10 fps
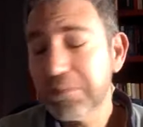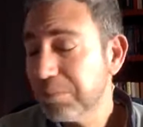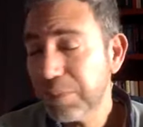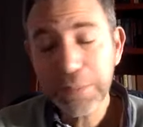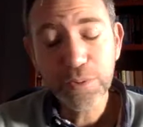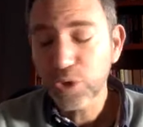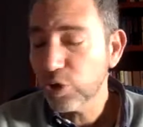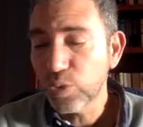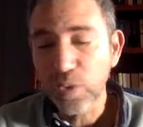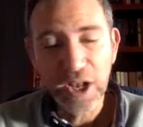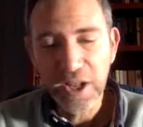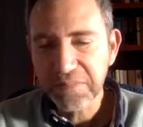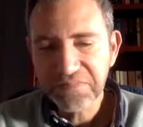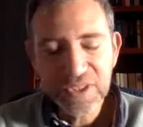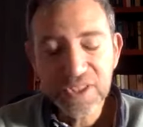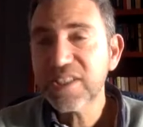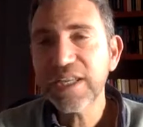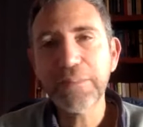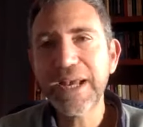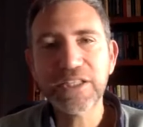people who were
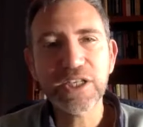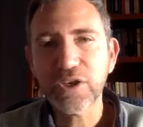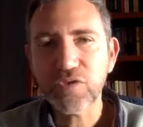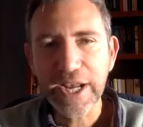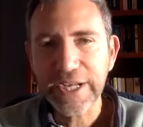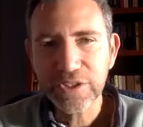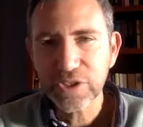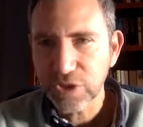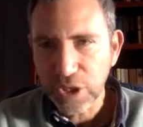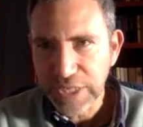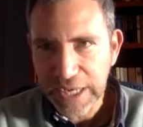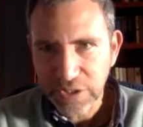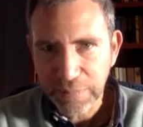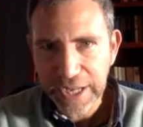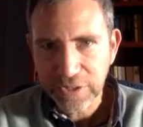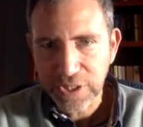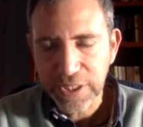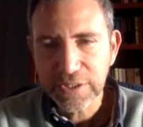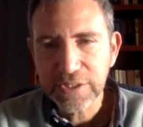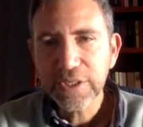cinematic greats, no doubt about
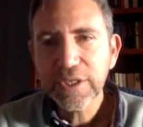it,